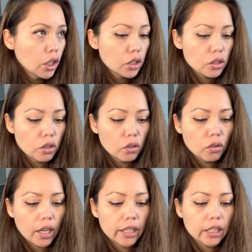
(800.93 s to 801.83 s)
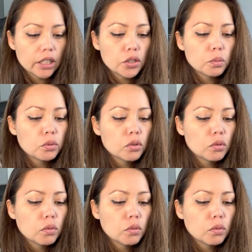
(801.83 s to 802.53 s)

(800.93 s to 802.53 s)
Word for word: So I needed to pull